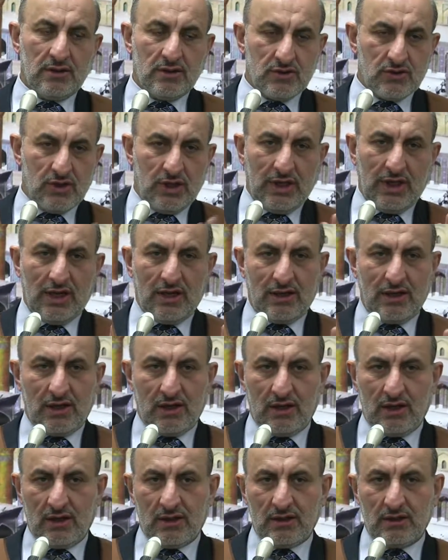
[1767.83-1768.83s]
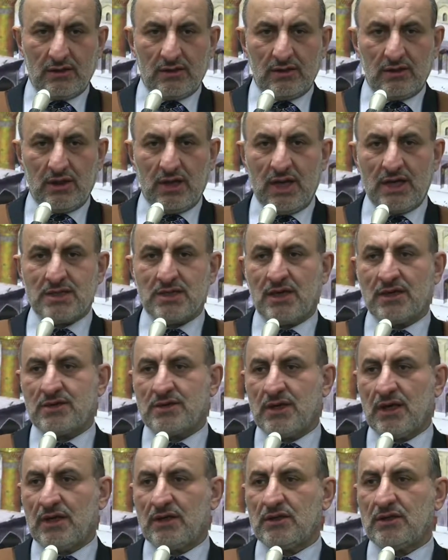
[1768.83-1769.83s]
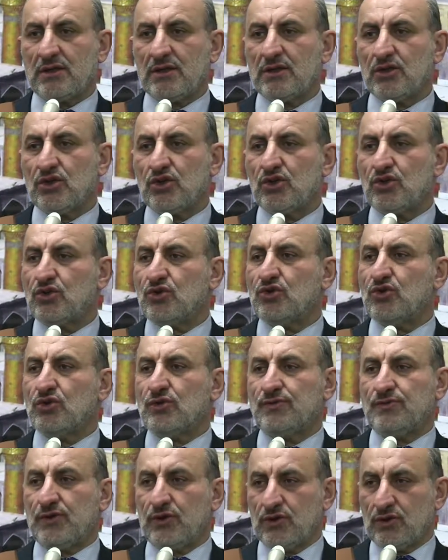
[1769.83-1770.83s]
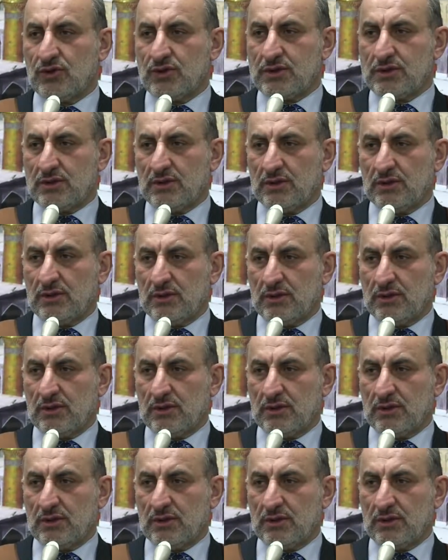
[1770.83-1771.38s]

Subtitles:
So here there are, as I said, two views.